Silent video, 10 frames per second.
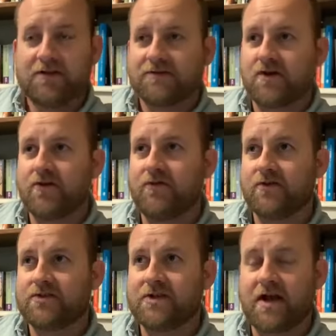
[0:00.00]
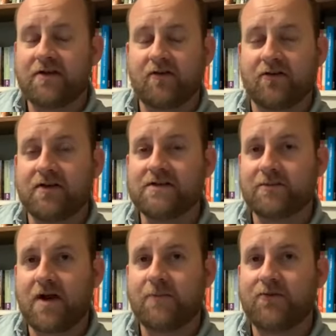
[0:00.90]
So if you're stuck or need some
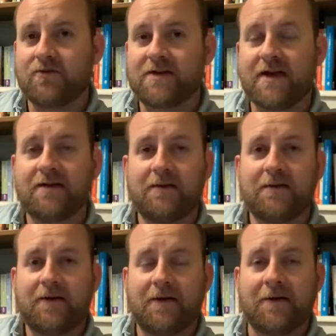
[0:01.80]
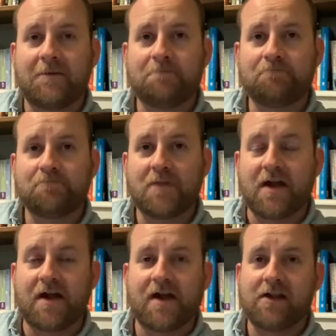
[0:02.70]
help doing that,
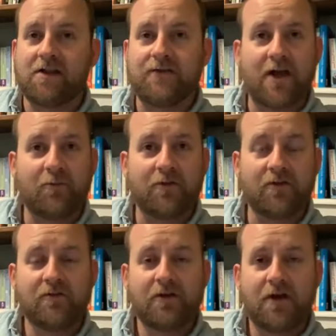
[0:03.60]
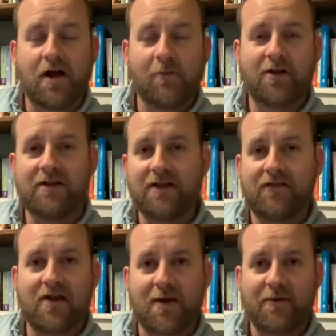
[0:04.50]
I'd love to help you. I'll put a link in the
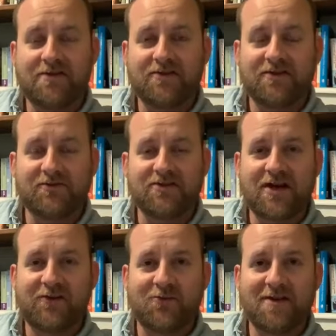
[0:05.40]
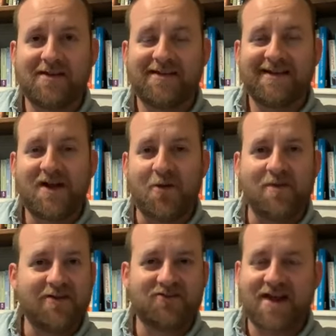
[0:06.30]
comments. You can just reach out to me. I'll be
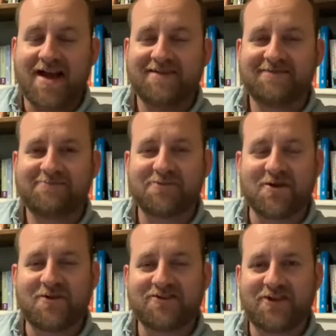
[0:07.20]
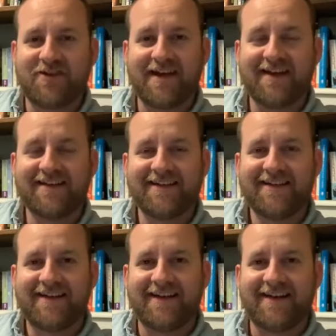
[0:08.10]
on chat pretty much all day,
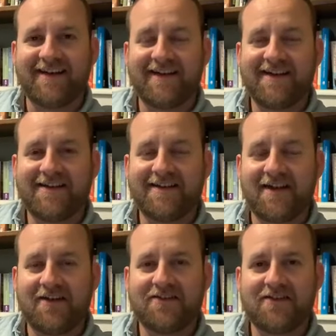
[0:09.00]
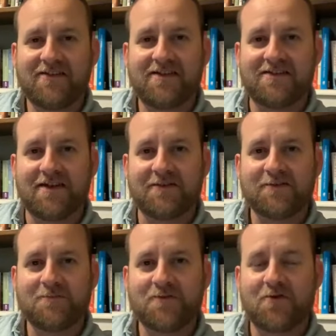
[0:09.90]
and I'll send you the
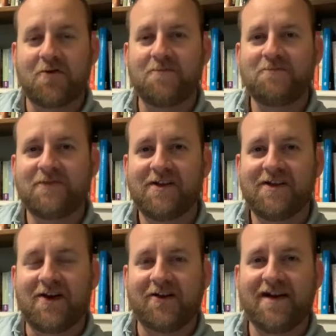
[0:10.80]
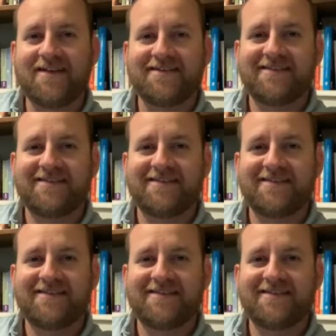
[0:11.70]
details. Cool? All right.